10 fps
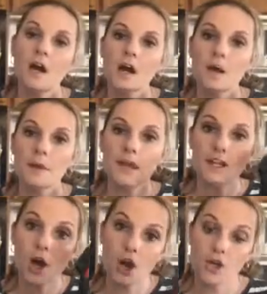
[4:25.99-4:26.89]

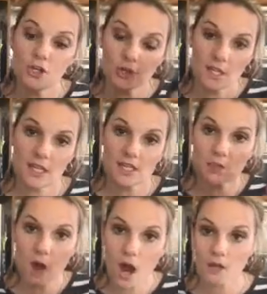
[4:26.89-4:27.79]
And all you need
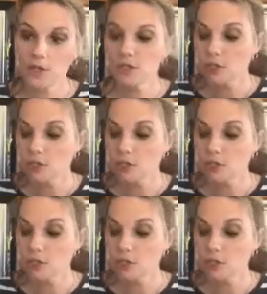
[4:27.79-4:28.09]
is water.